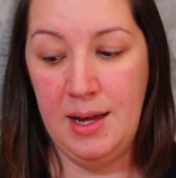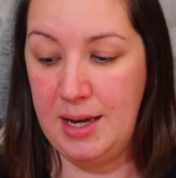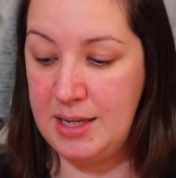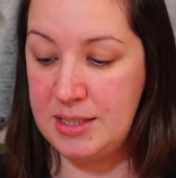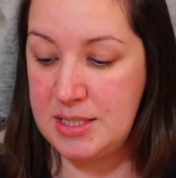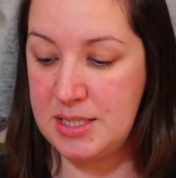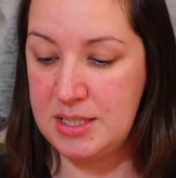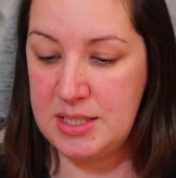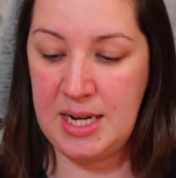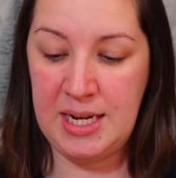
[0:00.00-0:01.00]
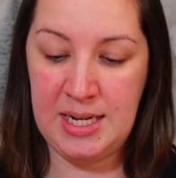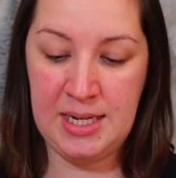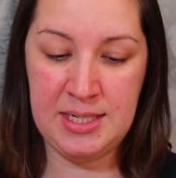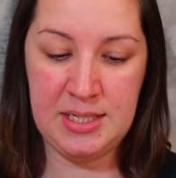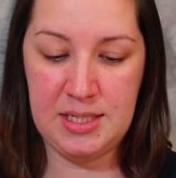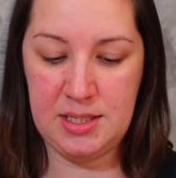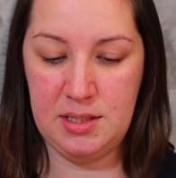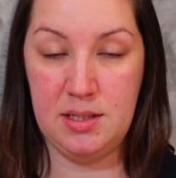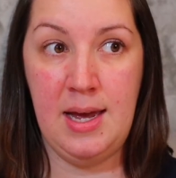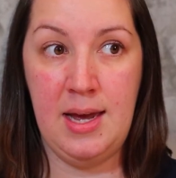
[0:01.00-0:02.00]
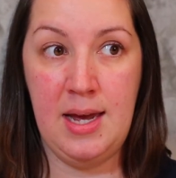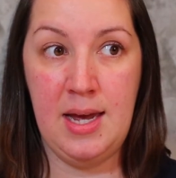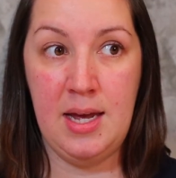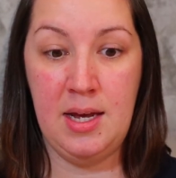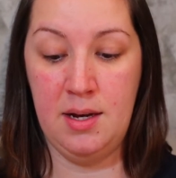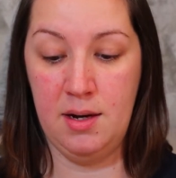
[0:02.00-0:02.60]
And this has a